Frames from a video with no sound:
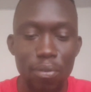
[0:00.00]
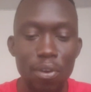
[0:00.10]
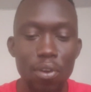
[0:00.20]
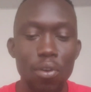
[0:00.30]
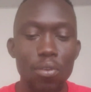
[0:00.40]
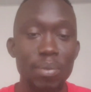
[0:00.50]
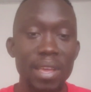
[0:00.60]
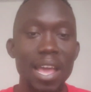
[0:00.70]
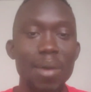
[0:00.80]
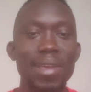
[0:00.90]
for
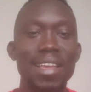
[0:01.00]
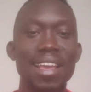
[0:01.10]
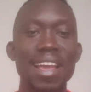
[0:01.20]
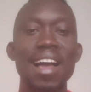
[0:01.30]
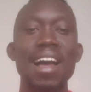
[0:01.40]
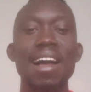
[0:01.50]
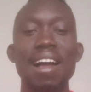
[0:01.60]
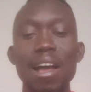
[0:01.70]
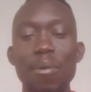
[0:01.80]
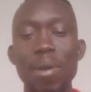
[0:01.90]
becoming
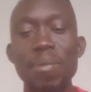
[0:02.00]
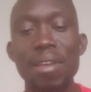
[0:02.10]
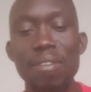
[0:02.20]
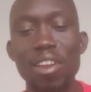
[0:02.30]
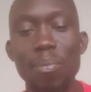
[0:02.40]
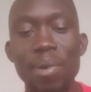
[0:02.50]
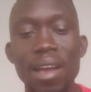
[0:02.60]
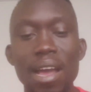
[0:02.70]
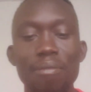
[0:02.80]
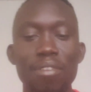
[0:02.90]
a web developer,
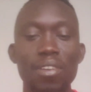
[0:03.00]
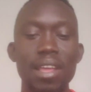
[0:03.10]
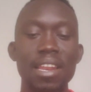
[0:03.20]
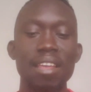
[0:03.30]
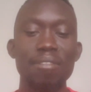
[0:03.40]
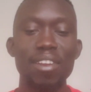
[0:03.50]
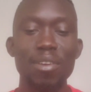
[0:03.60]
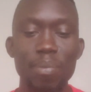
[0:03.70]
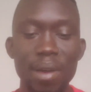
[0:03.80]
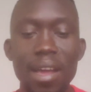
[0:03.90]
a front-end
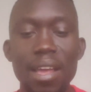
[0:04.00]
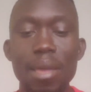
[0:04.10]
developer.